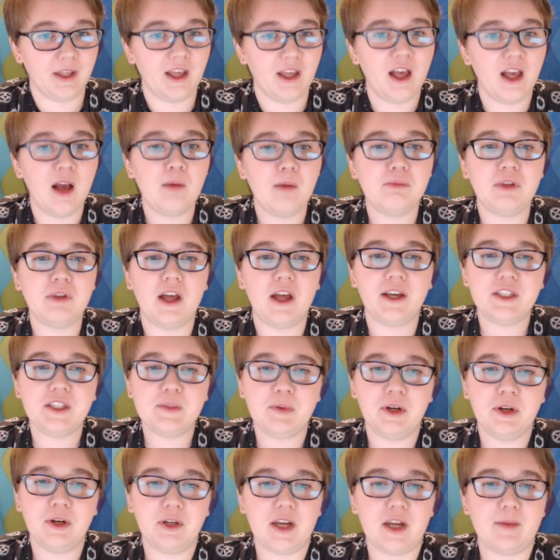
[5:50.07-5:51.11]
Blocks
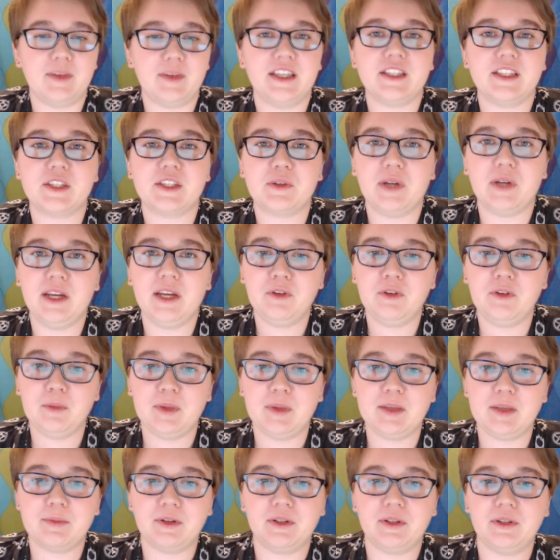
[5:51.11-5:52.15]
programming is great for
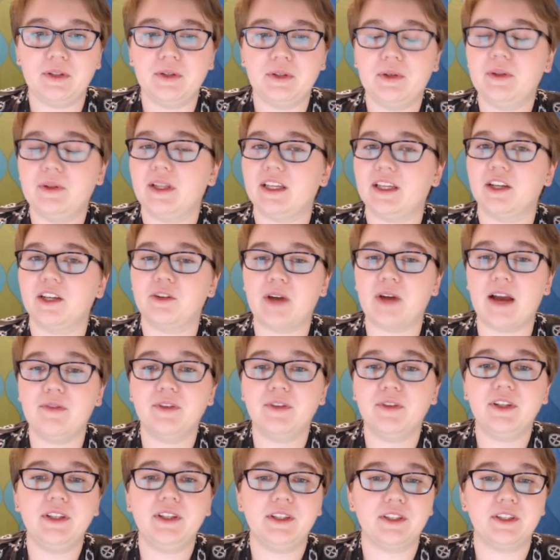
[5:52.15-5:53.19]
people who like a
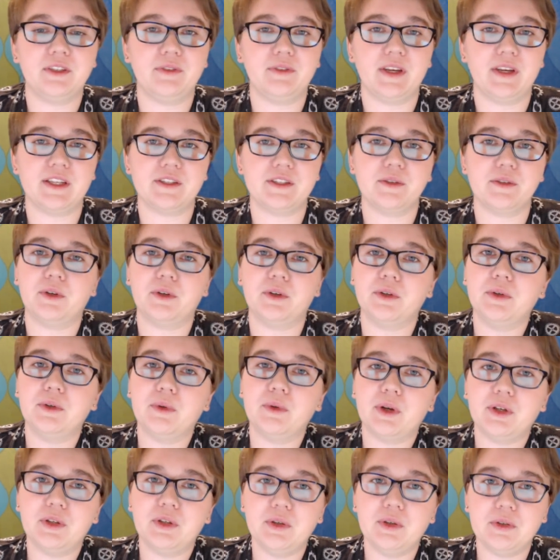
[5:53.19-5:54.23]
graphical interface or who
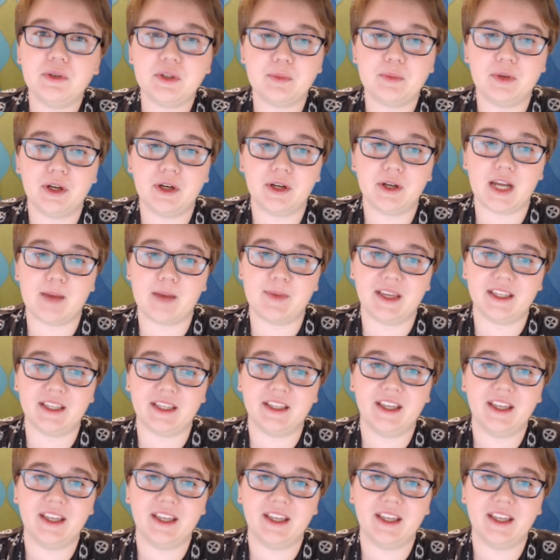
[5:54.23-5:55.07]
are new to programming.